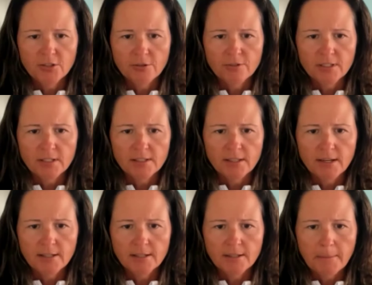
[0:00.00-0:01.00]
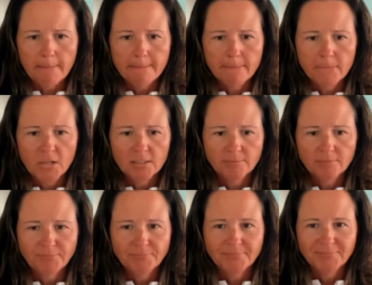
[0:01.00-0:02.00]
Joe can find my share button.
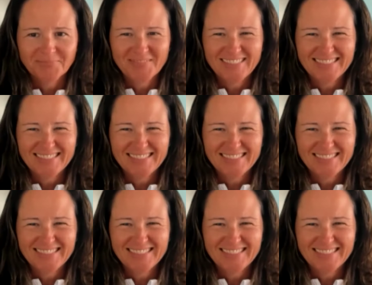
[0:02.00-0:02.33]
There it is.